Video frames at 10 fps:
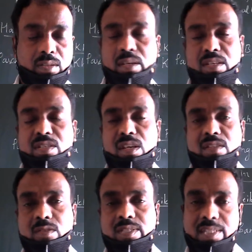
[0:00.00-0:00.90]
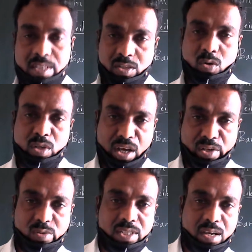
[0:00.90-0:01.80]
Ranjan also says, "Ayyo,
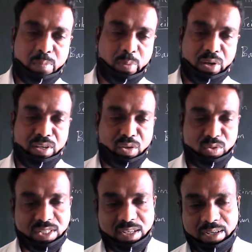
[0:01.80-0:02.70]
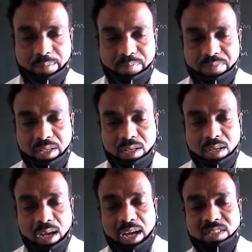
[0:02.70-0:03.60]
nanu saha pa, nanu saha.
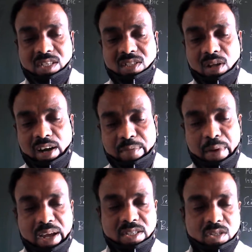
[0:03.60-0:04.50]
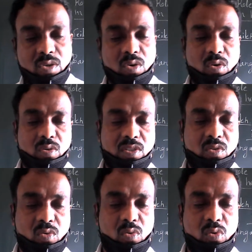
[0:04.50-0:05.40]
I just got back to
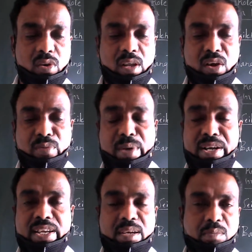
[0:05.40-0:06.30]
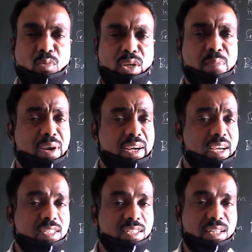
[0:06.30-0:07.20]
school on Monday. Monday, Monday
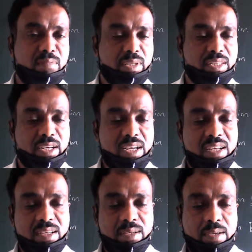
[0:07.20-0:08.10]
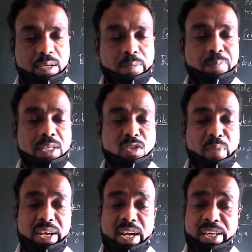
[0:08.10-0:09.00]
ashte nan bande. So
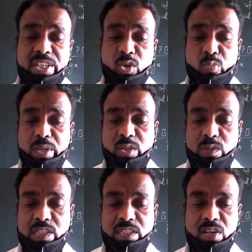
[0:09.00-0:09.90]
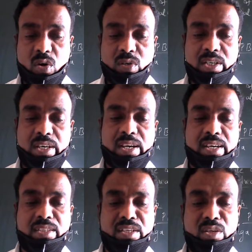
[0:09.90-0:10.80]
my daddy took me to see the doctor
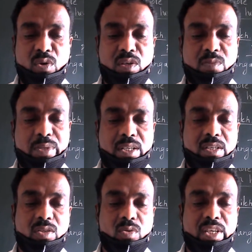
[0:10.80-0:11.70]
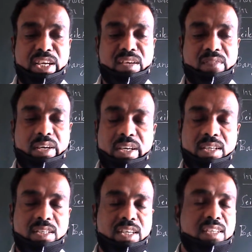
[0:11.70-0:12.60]
at the new hospital to
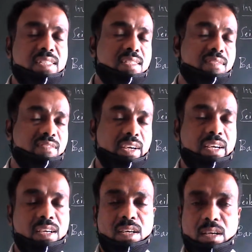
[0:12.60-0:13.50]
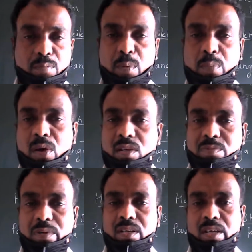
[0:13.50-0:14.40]
Kingsway. Papa
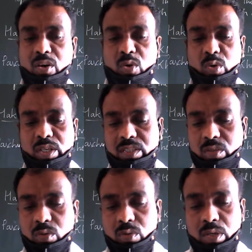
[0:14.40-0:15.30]
hospital karkondu hogidru.